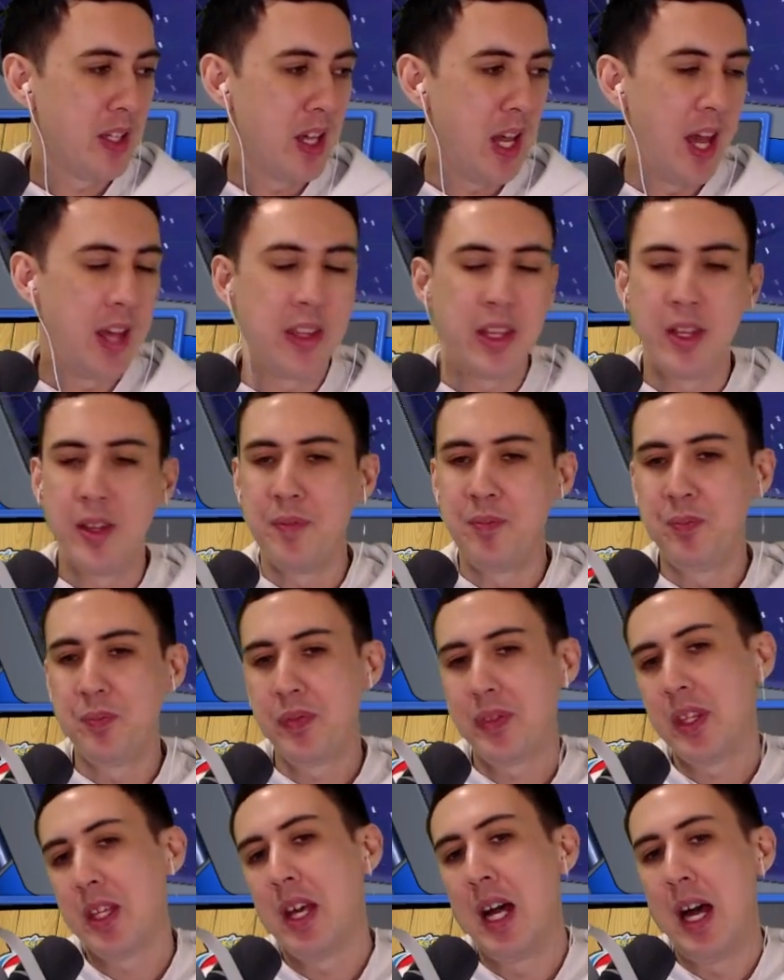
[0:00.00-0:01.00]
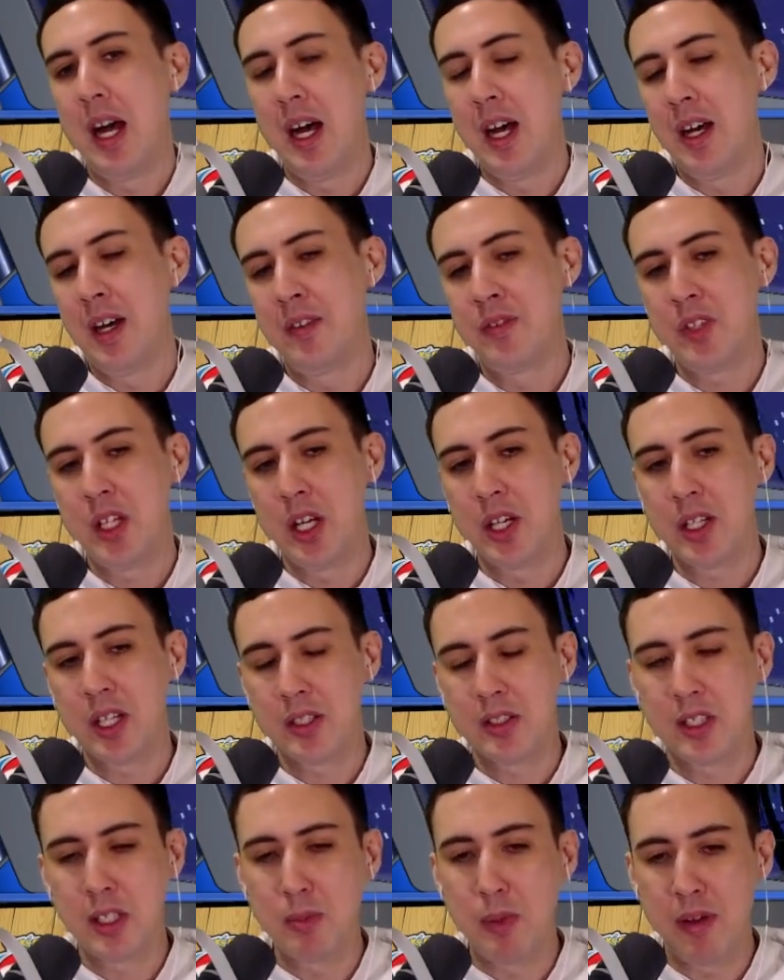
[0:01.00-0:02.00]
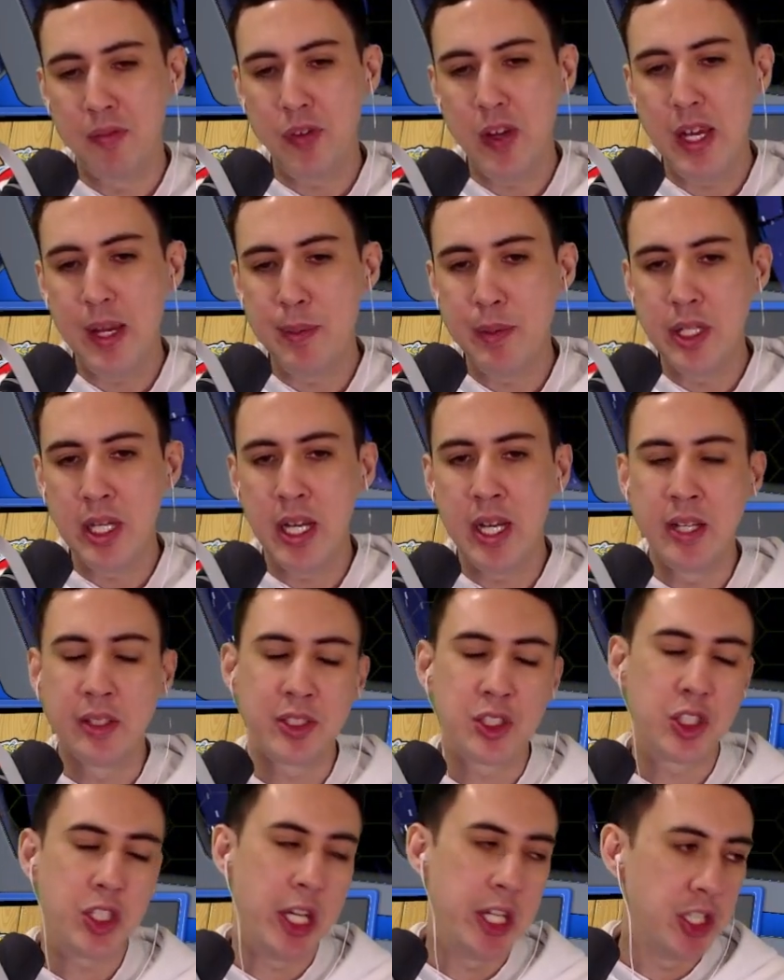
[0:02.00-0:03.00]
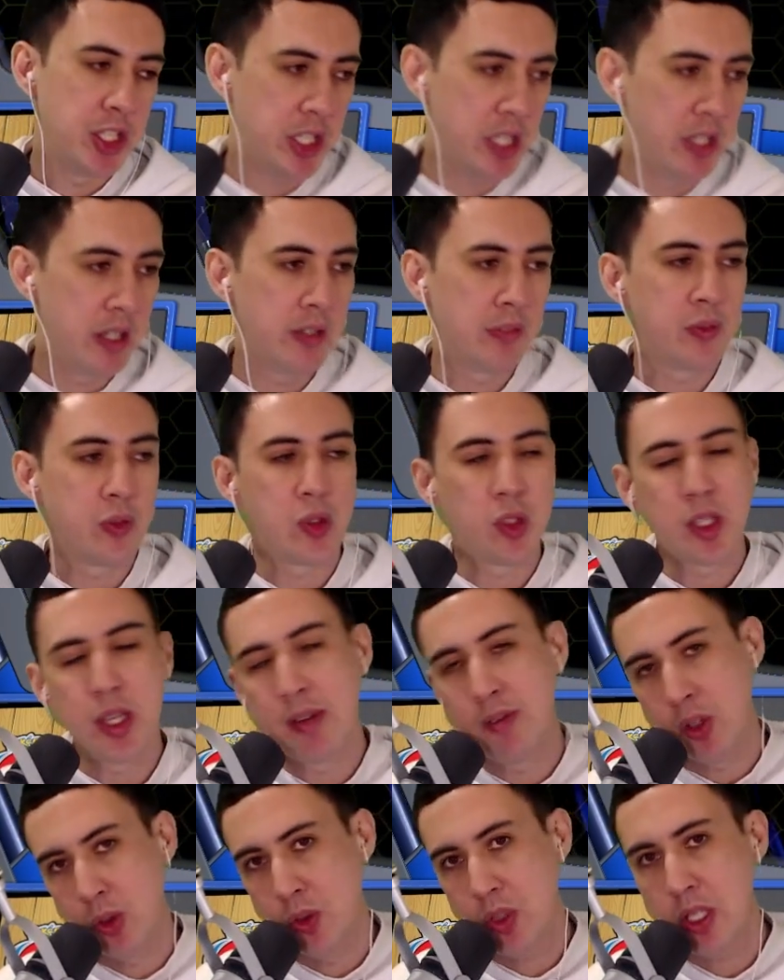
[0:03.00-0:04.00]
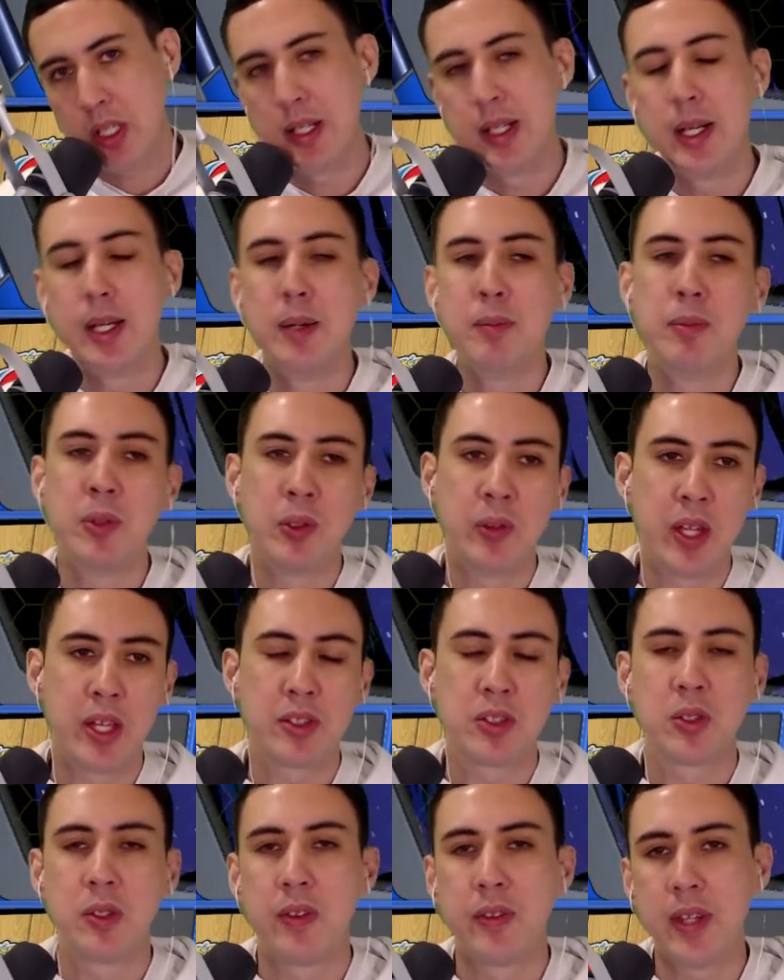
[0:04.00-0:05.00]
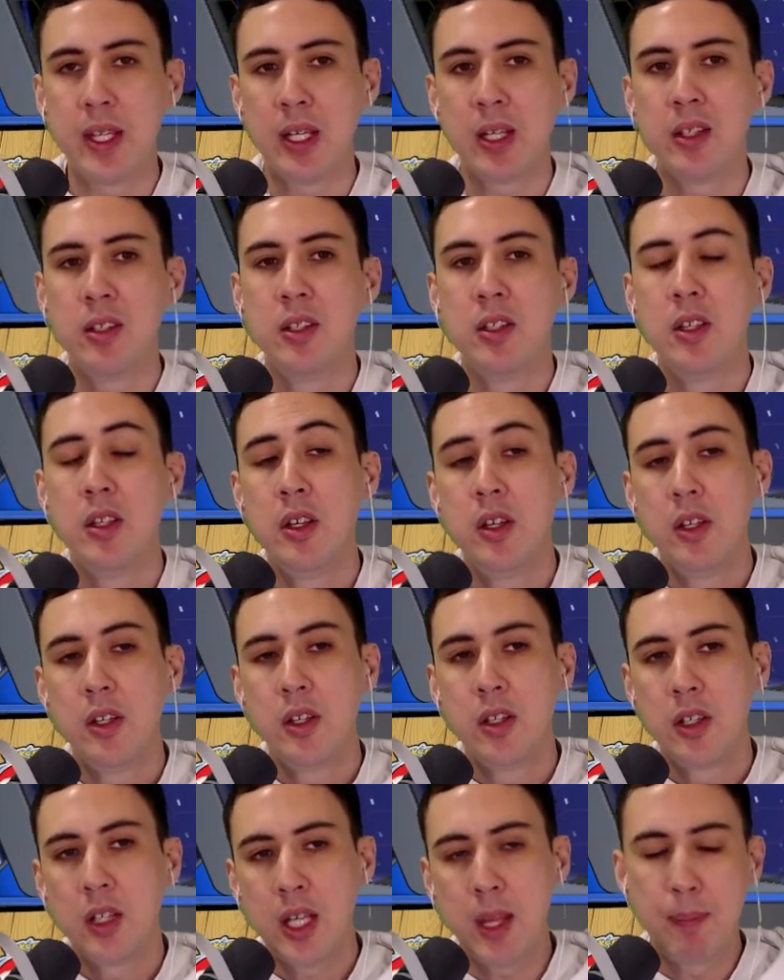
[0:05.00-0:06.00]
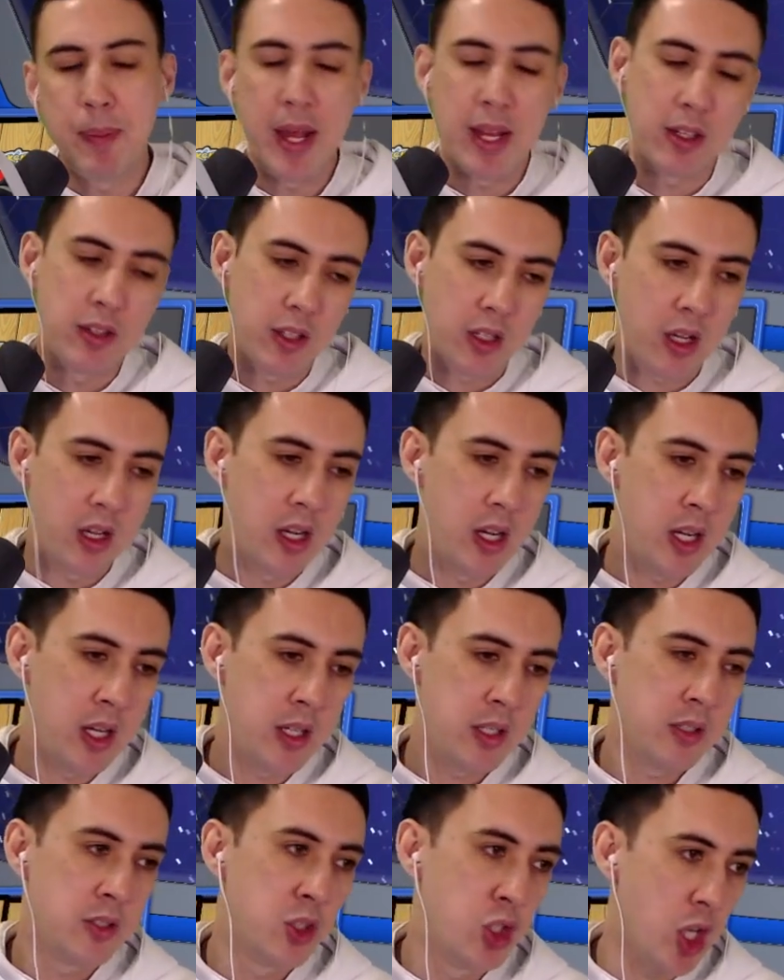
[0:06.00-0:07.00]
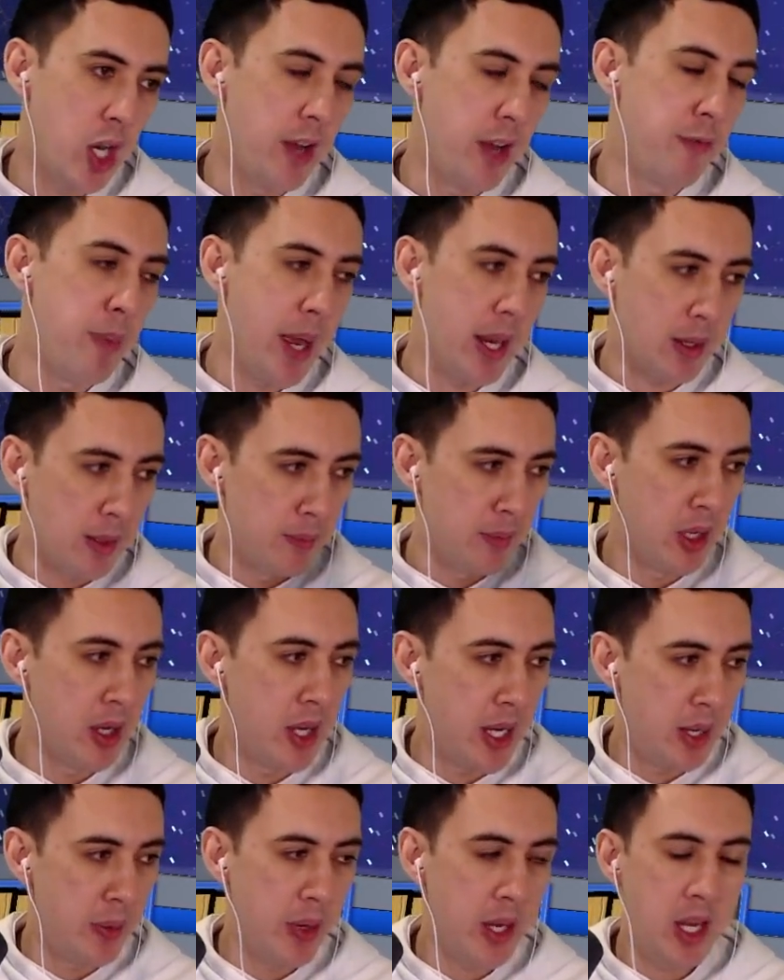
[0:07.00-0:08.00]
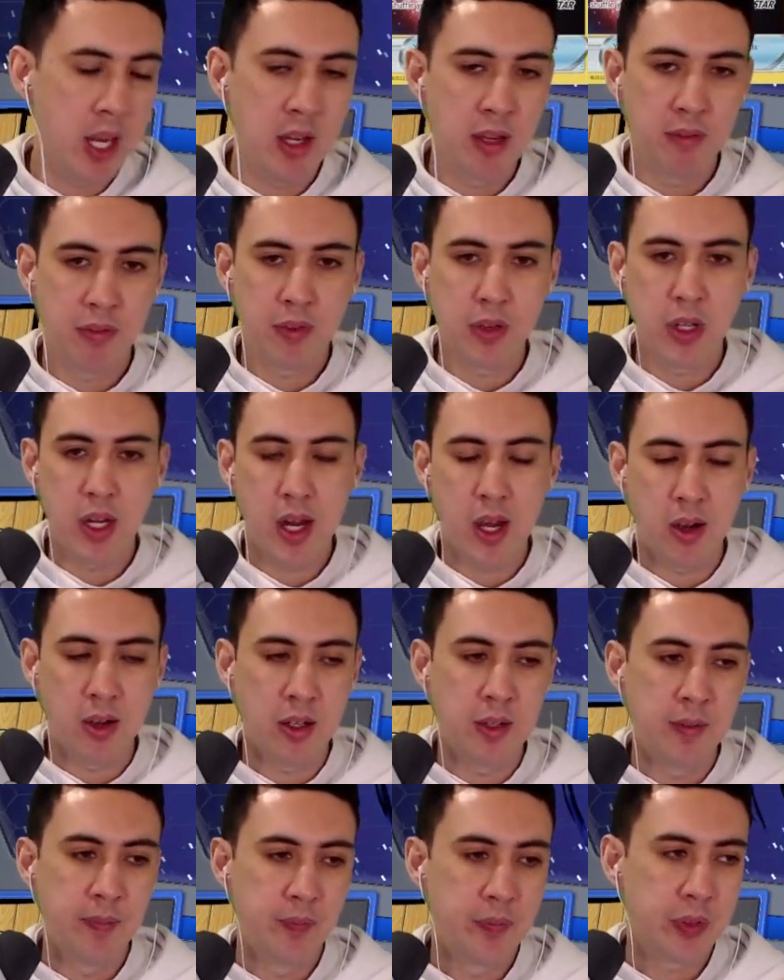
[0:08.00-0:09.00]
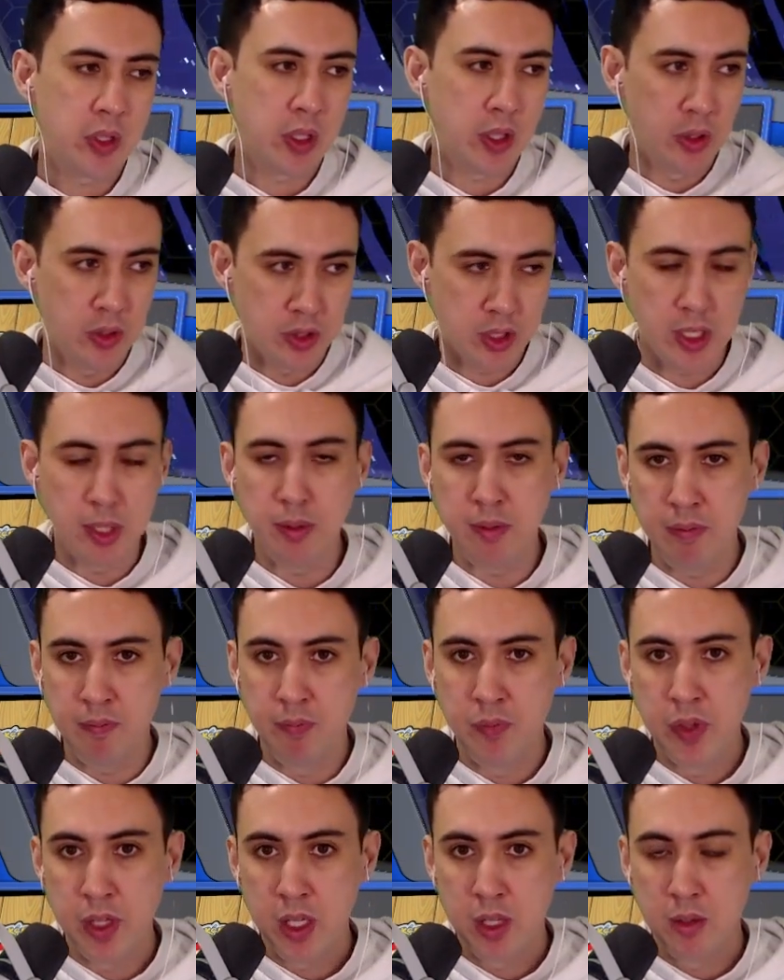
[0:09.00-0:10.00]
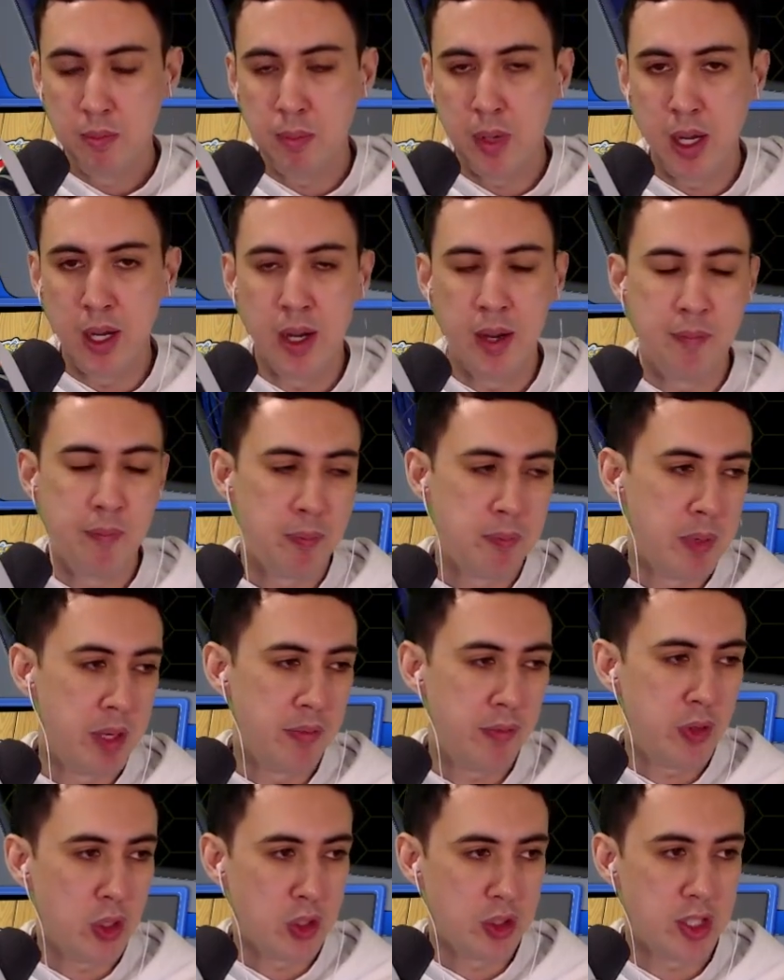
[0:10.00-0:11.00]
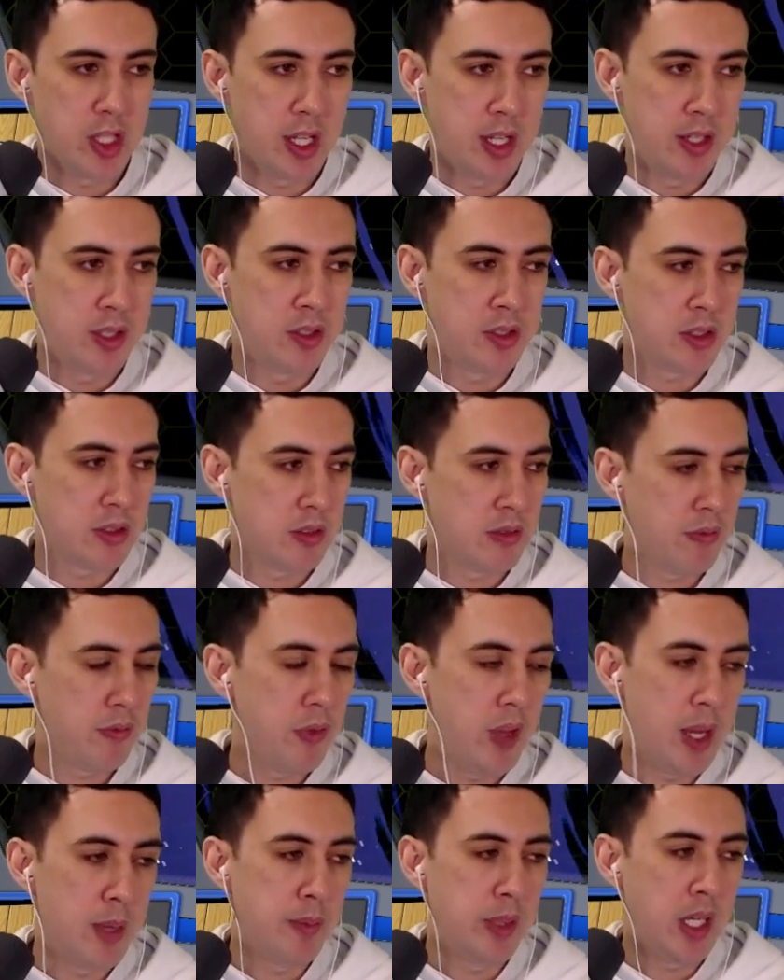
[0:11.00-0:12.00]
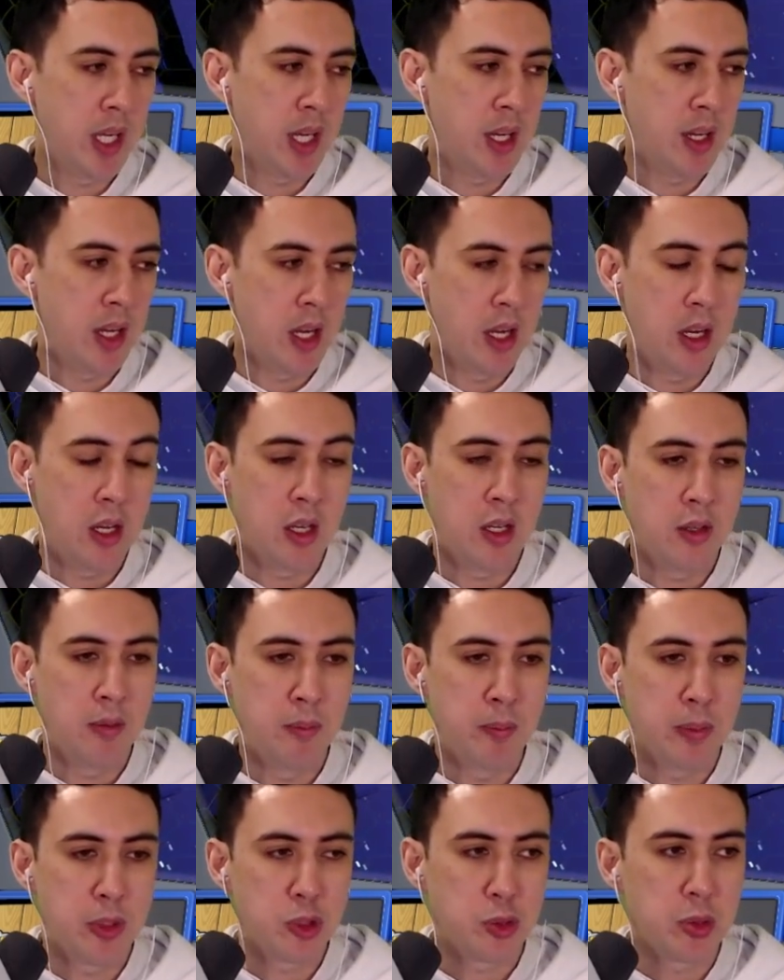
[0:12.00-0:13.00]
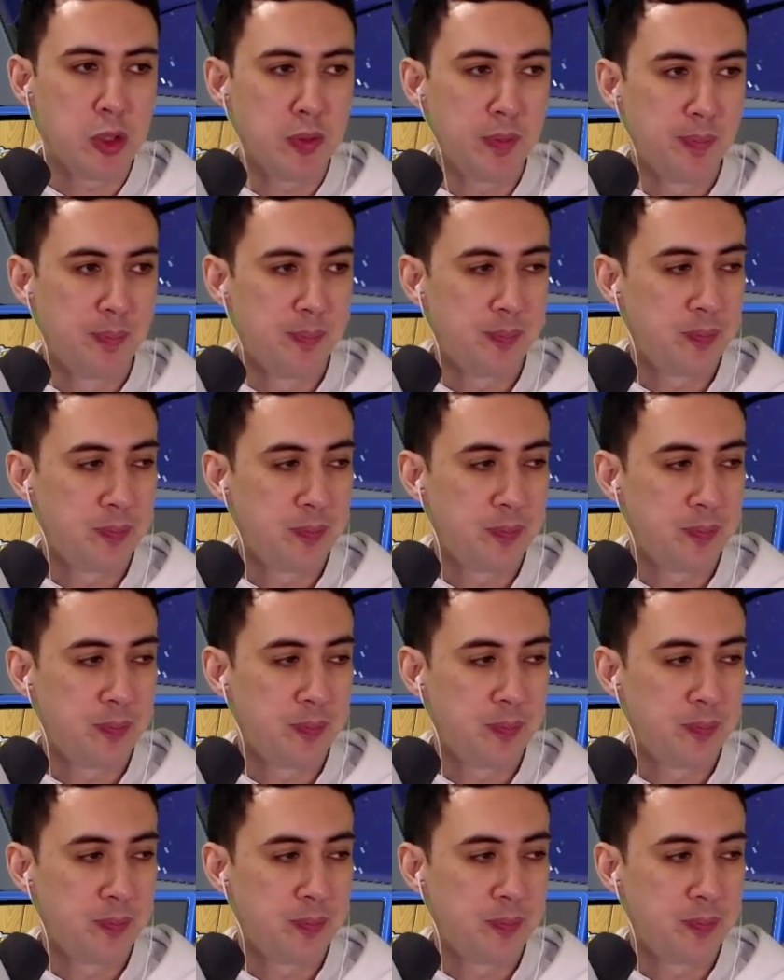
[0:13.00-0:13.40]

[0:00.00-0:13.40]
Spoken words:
then, get to see my family, exchange gifts, have a good time, all that sort of thing. Get back in the car, drive back up the highway for an hour, go see my fiance's family in Brisbane.